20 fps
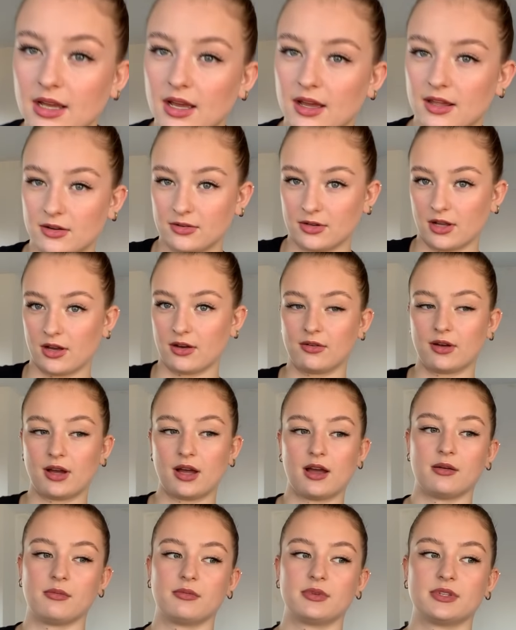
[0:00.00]
I don't
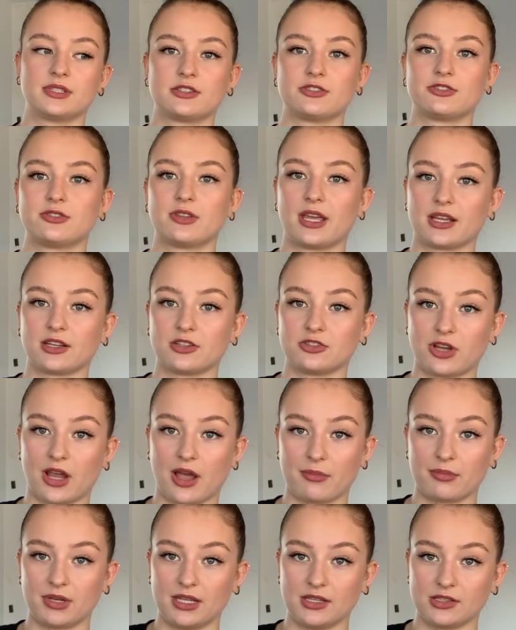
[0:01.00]
know. It's like a
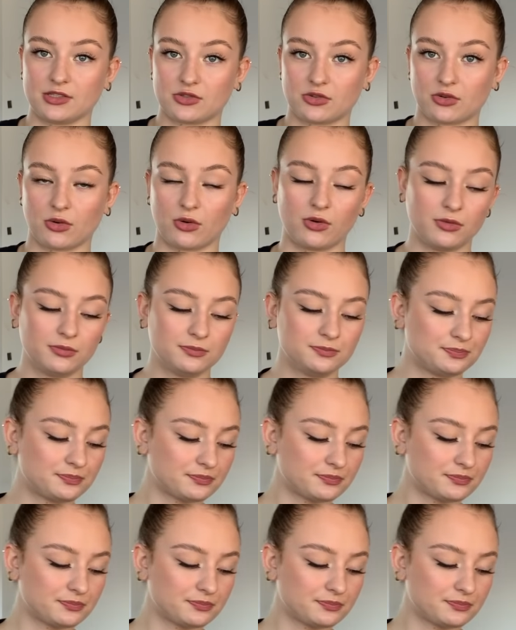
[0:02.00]
Japanese troll.